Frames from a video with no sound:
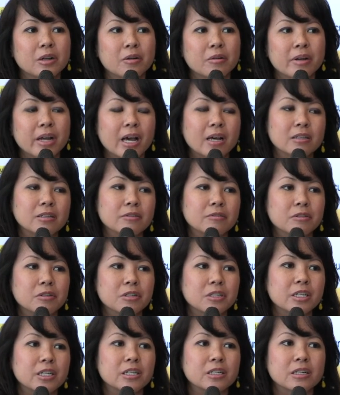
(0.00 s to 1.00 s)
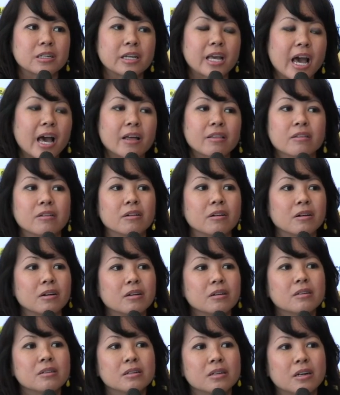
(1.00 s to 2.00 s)
cat lovers can
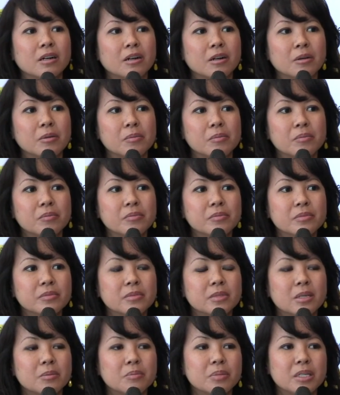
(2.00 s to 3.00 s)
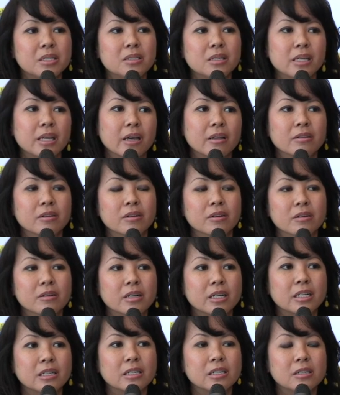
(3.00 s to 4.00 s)
gather and be together.
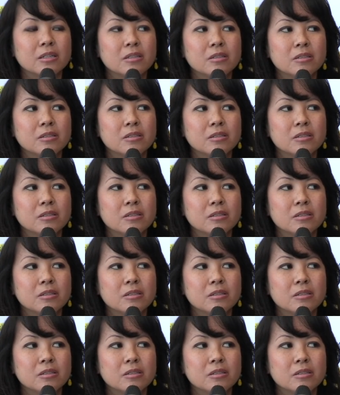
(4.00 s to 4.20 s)
And,